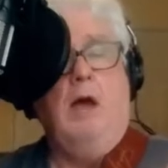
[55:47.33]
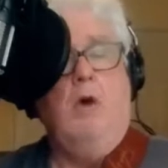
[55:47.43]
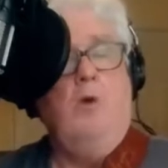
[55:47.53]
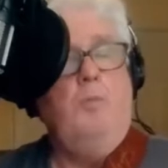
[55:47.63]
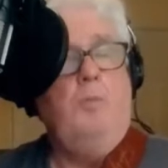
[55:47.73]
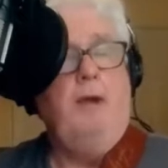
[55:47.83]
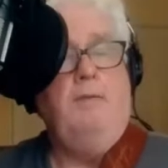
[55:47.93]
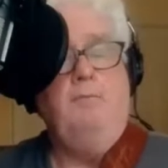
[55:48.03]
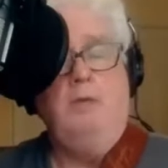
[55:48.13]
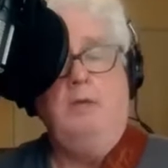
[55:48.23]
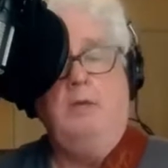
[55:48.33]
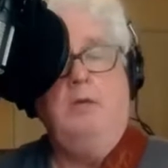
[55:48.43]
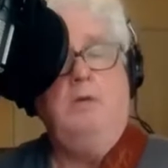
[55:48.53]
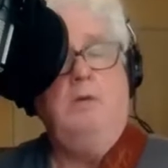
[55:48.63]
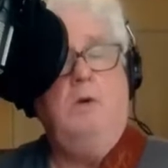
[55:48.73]
I hope I
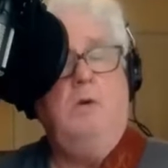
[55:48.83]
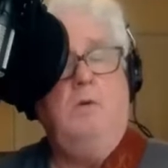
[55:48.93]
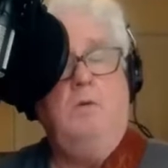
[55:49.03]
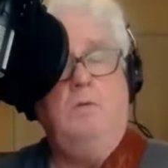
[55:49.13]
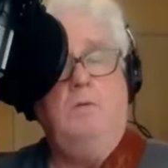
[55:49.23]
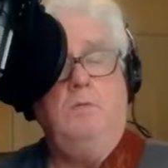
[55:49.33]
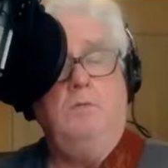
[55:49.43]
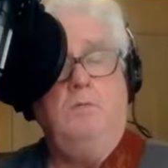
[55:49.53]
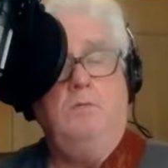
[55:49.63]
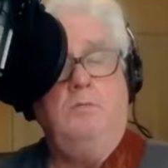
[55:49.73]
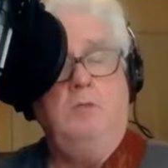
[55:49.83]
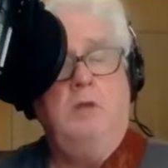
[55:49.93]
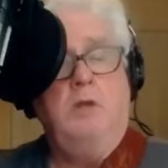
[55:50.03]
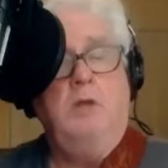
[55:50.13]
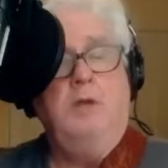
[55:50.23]
make it
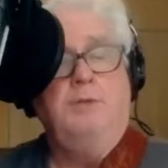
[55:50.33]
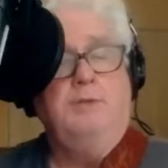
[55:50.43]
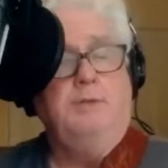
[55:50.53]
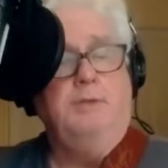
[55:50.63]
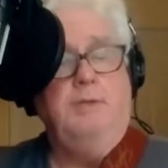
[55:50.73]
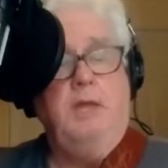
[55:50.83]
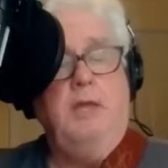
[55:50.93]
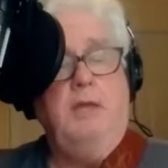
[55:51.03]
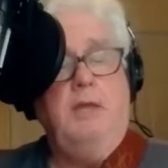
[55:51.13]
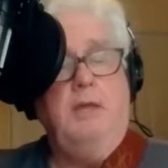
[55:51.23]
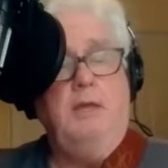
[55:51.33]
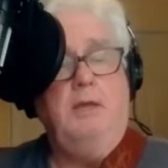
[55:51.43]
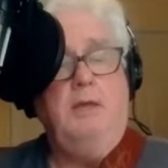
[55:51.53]
home today.